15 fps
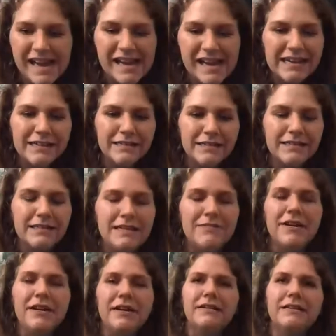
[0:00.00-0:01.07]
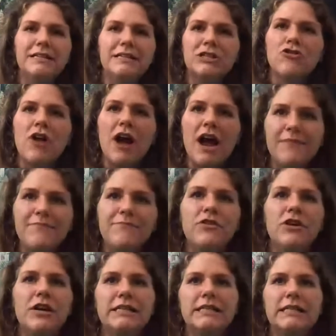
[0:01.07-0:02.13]
And Stephen, describe
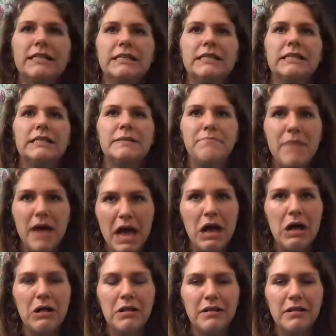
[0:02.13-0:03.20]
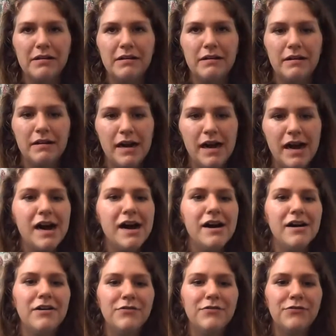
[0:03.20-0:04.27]
for us the smell
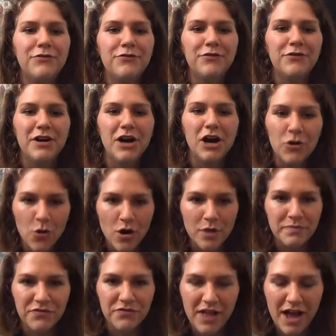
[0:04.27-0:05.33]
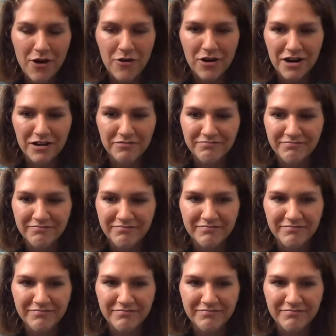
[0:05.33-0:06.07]
of a corpse flower.